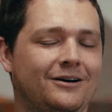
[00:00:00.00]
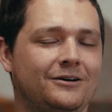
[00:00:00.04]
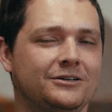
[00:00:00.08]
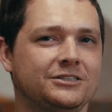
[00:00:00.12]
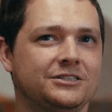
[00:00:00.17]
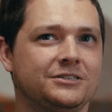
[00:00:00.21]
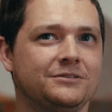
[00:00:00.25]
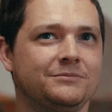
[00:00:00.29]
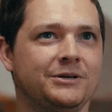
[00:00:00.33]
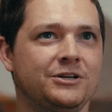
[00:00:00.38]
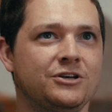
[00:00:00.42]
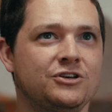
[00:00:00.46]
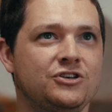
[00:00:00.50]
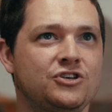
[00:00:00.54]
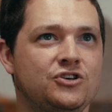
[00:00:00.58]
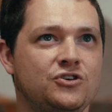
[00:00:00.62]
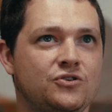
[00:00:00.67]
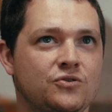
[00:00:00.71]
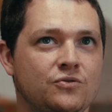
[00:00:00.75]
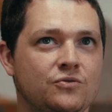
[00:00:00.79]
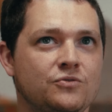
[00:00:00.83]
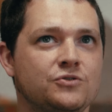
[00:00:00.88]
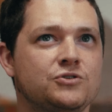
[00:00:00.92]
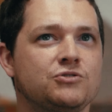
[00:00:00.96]
it's been a
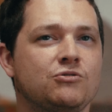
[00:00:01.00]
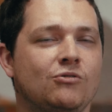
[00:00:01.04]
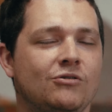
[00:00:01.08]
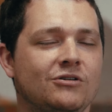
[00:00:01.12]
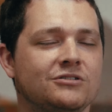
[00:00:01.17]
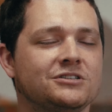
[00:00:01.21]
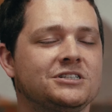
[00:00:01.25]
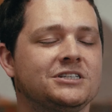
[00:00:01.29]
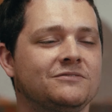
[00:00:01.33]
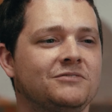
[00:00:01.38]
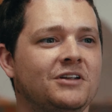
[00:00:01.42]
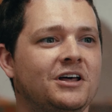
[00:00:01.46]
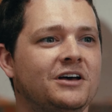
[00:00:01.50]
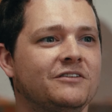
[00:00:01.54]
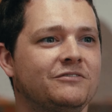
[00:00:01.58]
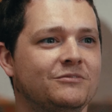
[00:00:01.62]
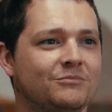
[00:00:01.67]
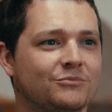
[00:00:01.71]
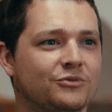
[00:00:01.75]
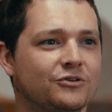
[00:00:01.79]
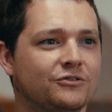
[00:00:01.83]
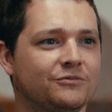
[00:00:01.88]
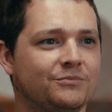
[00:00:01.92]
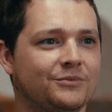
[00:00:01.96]
huge quality of life
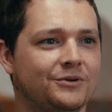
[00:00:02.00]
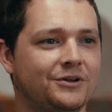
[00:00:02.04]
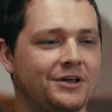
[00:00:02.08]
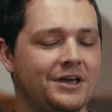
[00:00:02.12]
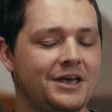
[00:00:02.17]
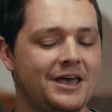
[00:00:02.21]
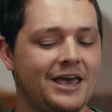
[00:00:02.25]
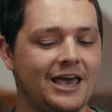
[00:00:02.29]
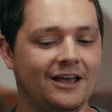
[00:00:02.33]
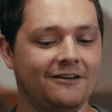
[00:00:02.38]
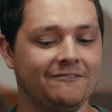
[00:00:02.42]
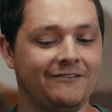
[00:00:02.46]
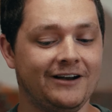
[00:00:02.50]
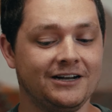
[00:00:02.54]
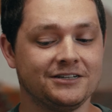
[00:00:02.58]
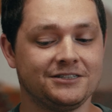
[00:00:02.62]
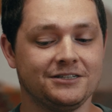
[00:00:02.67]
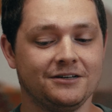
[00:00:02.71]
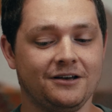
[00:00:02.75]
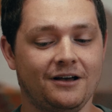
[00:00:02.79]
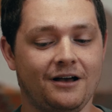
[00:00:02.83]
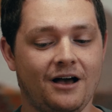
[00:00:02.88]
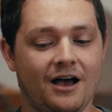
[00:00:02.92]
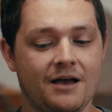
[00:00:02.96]
improvement. In fact,
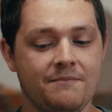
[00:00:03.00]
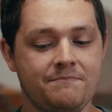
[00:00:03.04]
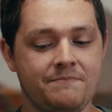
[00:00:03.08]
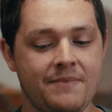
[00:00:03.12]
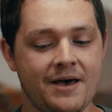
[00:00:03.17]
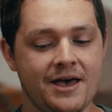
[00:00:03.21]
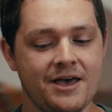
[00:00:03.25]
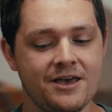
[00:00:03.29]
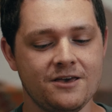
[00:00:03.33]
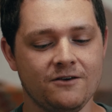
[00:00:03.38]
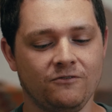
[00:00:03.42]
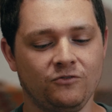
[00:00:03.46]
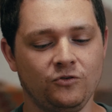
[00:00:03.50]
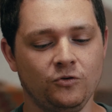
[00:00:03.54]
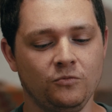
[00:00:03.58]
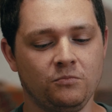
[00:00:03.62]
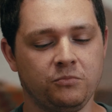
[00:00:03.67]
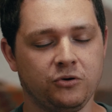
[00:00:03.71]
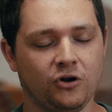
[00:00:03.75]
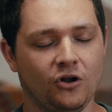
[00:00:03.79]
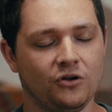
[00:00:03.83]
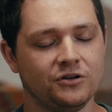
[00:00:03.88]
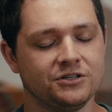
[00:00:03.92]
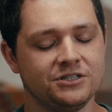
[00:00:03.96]
I bet if you
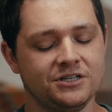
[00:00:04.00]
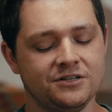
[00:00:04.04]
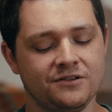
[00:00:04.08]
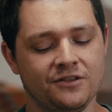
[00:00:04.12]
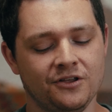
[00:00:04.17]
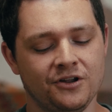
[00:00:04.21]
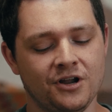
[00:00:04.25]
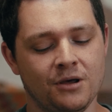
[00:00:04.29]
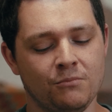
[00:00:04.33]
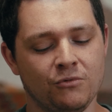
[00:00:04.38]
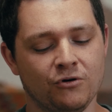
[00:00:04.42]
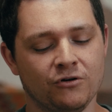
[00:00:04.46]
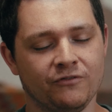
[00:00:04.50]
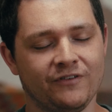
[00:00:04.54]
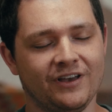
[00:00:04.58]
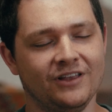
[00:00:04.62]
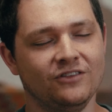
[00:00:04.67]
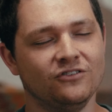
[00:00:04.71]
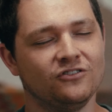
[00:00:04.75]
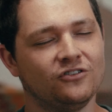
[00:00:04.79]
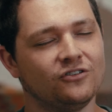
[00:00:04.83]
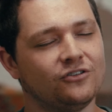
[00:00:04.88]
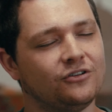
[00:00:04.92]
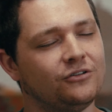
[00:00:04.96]
plotted the number of
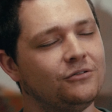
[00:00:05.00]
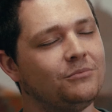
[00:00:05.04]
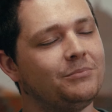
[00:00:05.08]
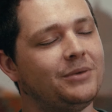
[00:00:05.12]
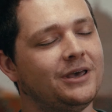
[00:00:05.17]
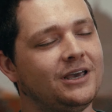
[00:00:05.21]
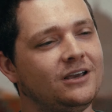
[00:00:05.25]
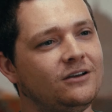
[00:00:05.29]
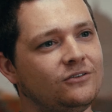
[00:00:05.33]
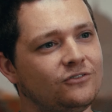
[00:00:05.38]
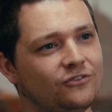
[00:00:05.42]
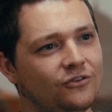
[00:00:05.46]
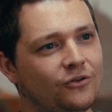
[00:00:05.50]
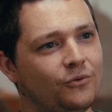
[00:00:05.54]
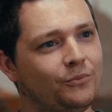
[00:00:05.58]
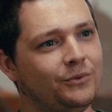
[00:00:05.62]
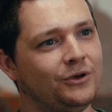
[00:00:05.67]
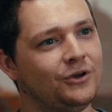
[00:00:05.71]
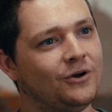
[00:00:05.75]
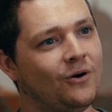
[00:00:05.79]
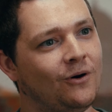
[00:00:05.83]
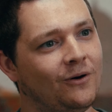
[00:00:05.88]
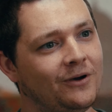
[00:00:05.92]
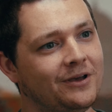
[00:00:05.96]
incident pings that
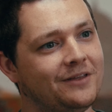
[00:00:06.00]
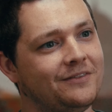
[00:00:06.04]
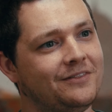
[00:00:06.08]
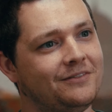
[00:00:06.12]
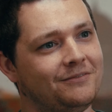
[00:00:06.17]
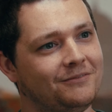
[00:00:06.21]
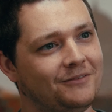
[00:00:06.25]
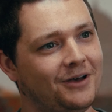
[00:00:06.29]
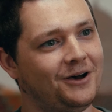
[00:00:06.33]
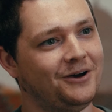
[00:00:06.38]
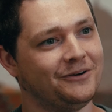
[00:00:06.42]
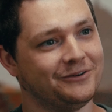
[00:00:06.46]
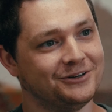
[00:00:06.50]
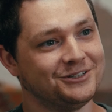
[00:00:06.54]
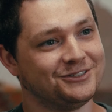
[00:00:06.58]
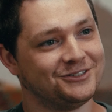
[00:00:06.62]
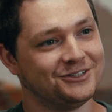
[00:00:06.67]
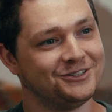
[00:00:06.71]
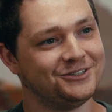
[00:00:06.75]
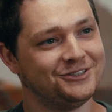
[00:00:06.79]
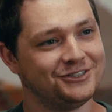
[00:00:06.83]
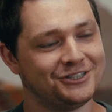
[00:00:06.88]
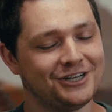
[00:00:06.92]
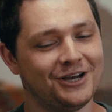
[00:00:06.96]
we got in our
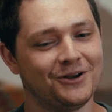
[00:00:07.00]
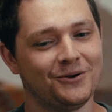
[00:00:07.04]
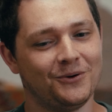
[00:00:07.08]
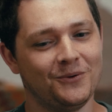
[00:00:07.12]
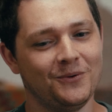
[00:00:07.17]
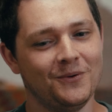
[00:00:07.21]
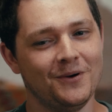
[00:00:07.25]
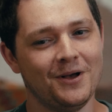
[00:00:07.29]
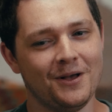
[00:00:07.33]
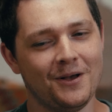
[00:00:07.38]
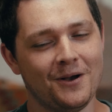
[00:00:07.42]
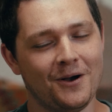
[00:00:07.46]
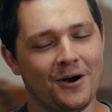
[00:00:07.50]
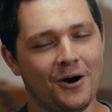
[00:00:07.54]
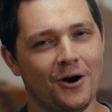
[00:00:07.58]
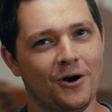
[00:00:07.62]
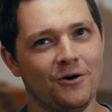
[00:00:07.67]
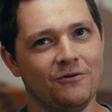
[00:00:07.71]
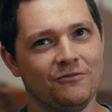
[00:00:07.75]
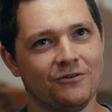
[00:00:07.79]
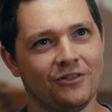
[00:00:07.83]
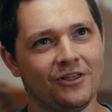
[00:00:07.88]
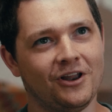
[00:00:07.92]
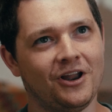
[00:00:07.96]
incident channel
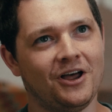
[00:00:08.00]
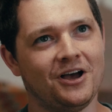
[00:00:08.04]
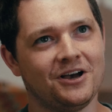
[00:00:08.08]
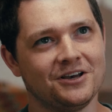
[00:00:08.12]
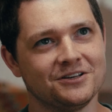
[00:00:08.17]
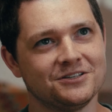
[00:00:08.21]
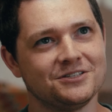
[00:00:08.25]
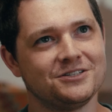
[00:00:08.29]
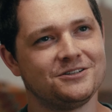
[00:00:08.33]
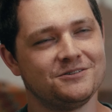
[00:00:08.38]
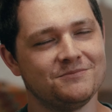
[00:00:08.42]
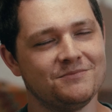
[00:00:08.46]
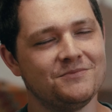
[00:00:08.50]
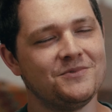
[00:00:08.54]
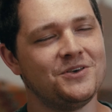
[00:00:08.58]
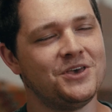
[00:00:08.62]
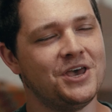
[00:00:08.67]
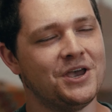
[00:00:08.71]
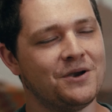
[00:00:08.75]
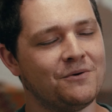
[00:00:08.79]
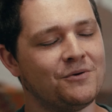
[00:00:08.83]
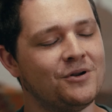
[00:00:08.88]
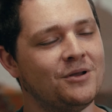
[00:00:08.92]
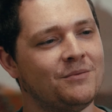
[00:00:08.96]
over the last
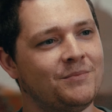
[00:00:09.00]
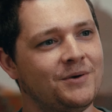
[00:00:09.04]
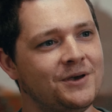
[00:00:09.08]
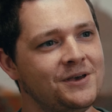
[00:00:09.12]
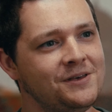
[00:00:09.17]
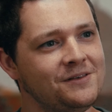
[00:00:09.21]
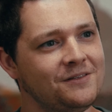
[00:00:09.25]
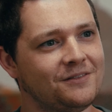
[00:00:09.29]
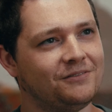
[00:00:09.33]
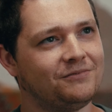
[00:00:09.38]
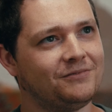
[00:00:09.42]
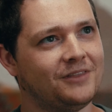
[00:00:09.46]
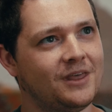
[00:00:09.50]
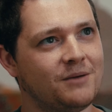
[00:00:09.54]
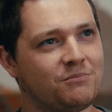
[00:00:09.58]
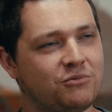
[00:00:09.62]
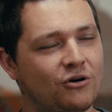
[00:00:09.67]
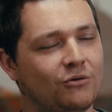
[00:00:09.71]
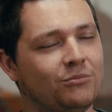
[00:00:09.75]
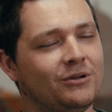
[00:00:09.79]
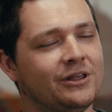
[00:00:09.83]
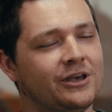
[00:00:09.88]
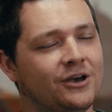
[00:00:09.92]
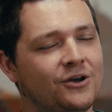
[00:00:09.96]
year and a bit, they're probably